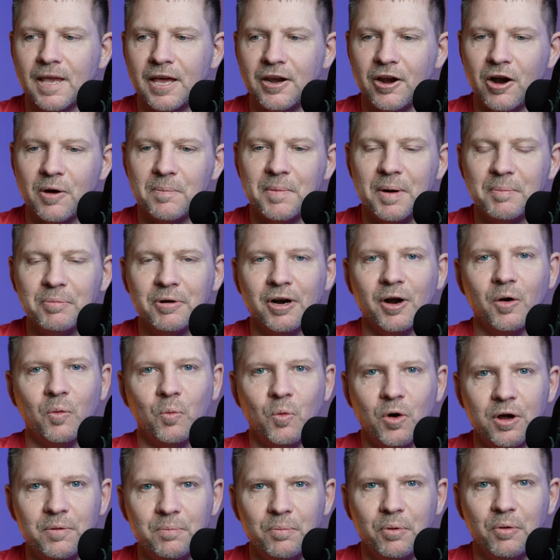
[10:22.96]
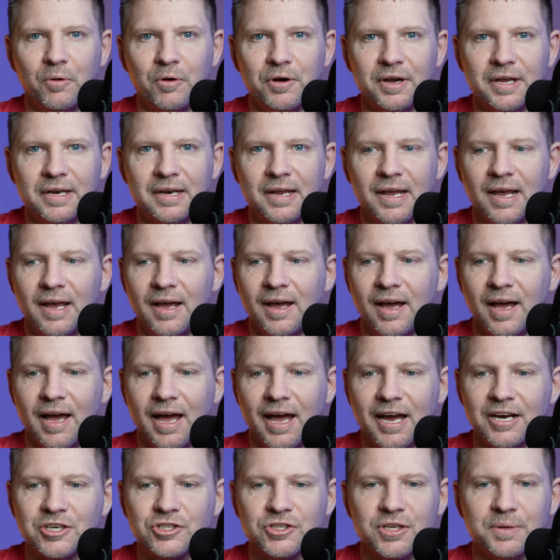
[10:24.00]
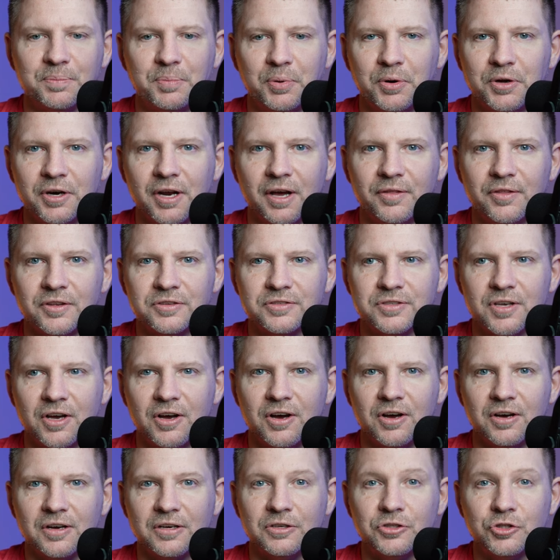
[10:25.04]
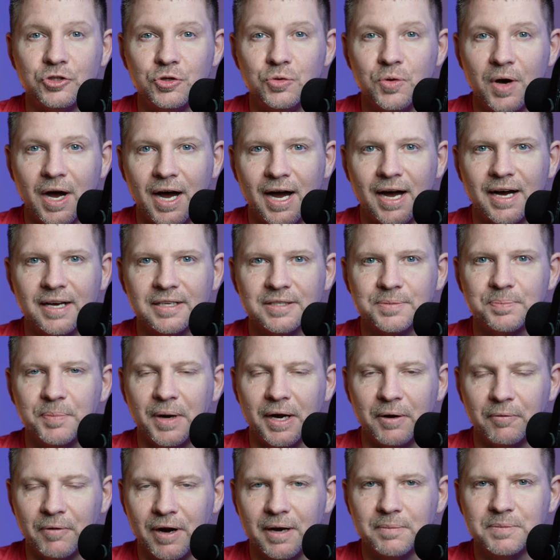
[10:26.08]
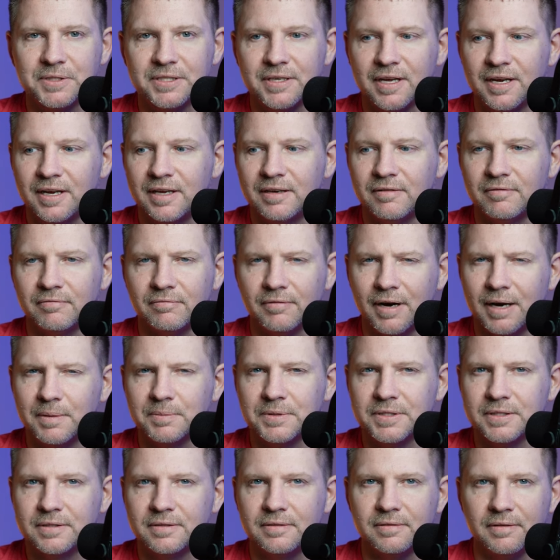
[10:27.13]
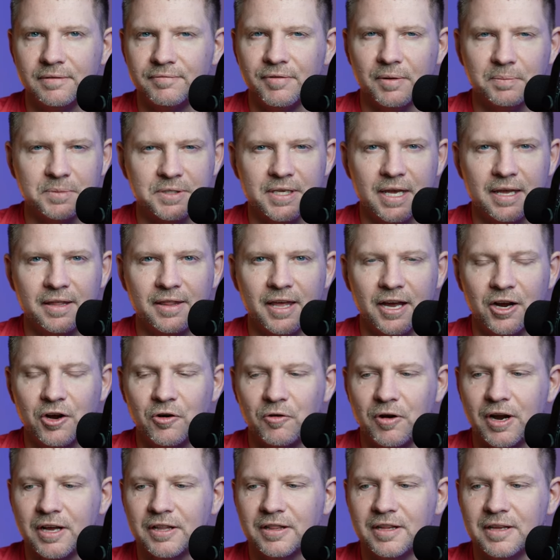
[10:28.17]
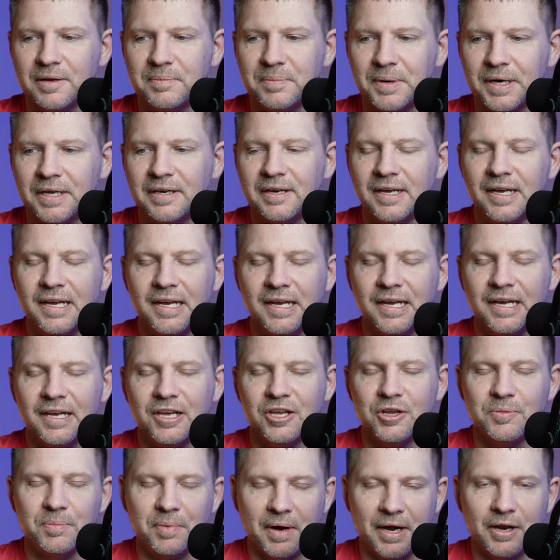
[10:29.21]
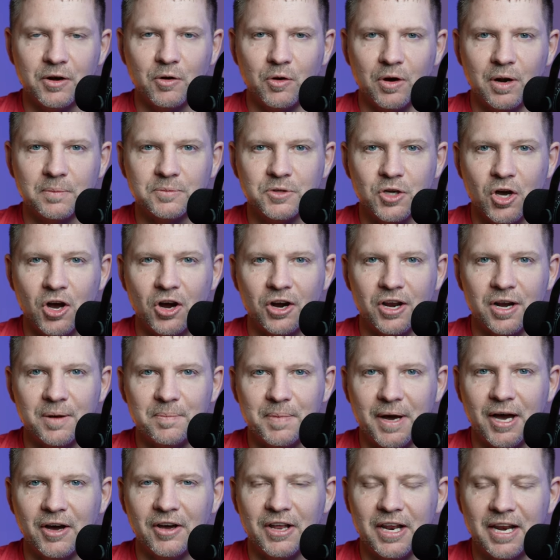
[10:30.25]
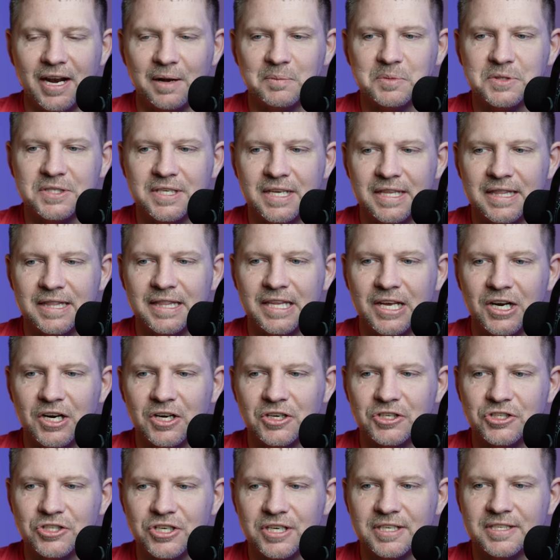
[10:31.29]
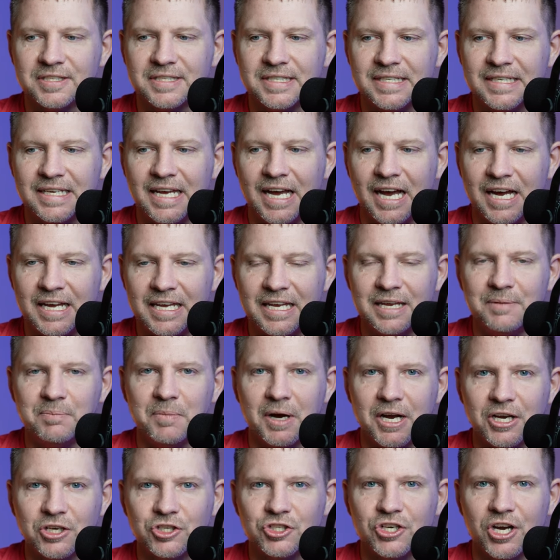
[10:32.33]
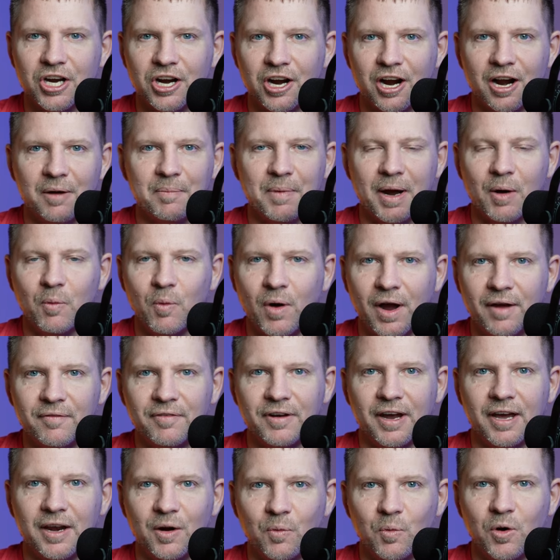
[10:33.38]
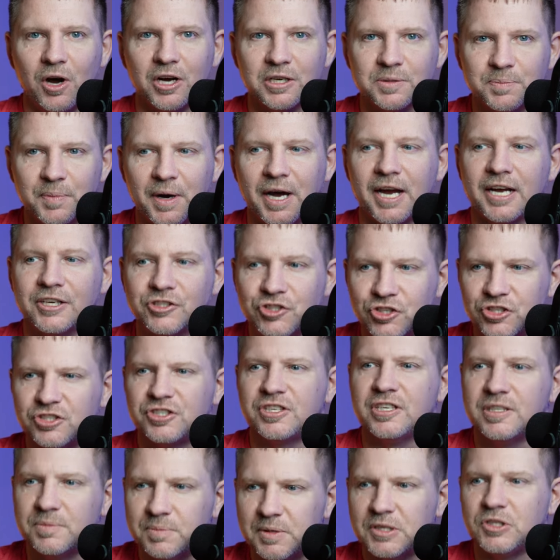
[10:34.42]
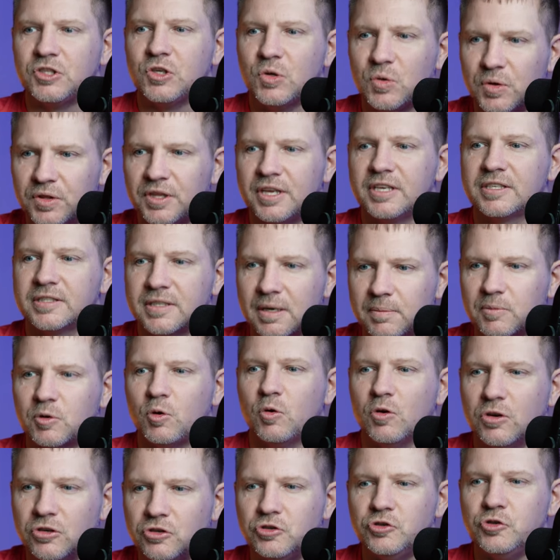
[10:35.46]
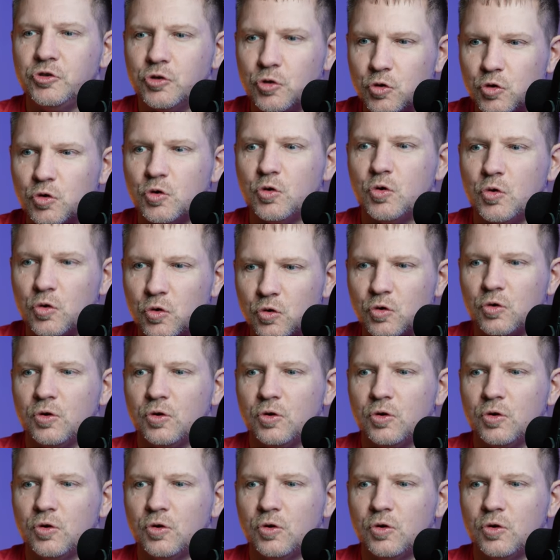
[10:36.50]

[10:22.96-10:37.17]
And I remember at one point, I actually put on the song Du Hast by Rammstein, Rams, if I'm saying that correctly, but I know what I'm talking about. And I'm sitting there just in my chair. My wife kind of walks by and she sees me doing this, and I'm going, Du,